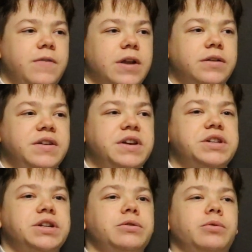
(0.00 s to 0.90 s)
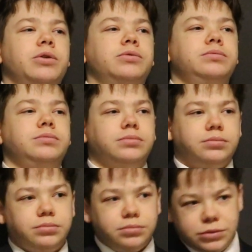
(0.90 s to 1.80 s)
fun teaching you all.
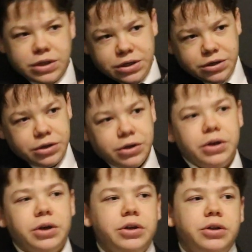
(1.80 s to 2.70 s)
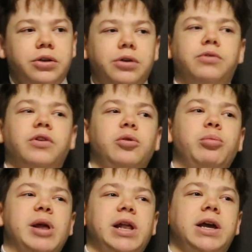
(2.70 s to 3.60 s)
You too,
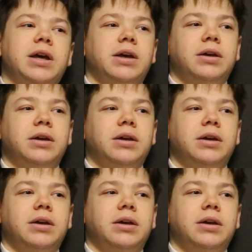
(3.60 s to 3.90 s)
Billy.